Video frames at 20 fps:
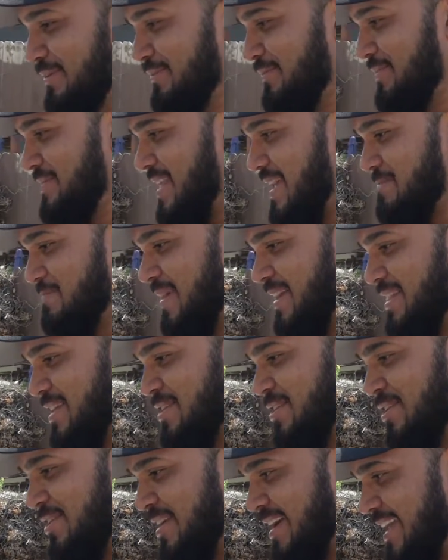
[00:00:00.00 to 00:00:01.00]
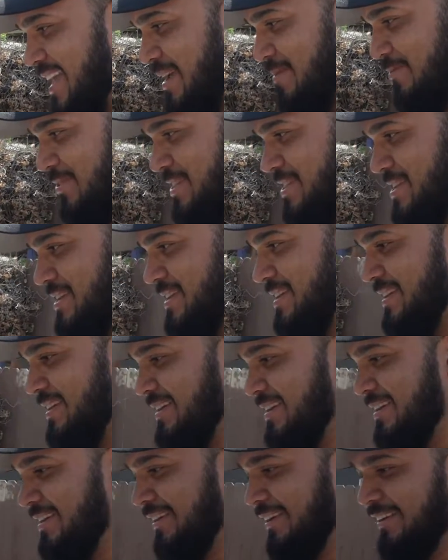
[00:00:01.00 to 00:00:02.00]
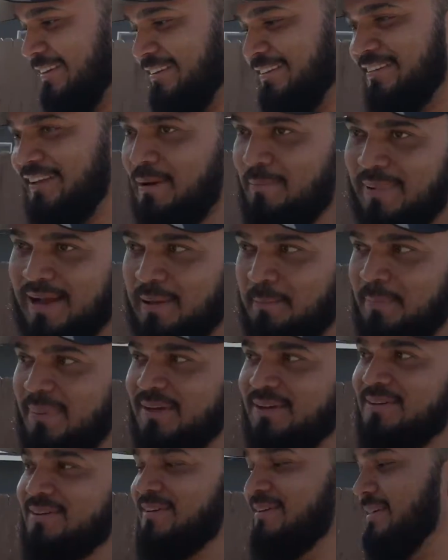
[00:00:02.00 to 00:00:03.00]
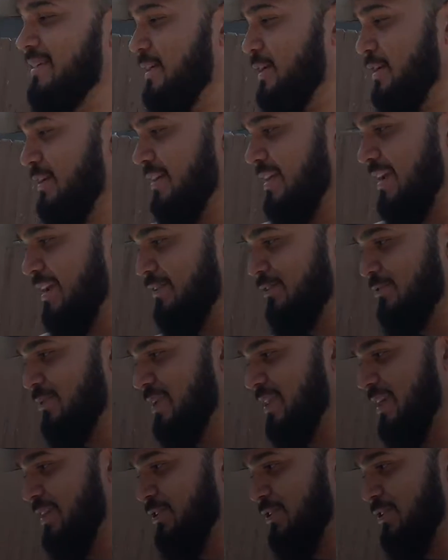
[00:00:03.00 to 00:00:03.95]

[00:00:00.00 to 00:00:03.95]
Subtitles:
when I bought the car, it came with the semi-built K20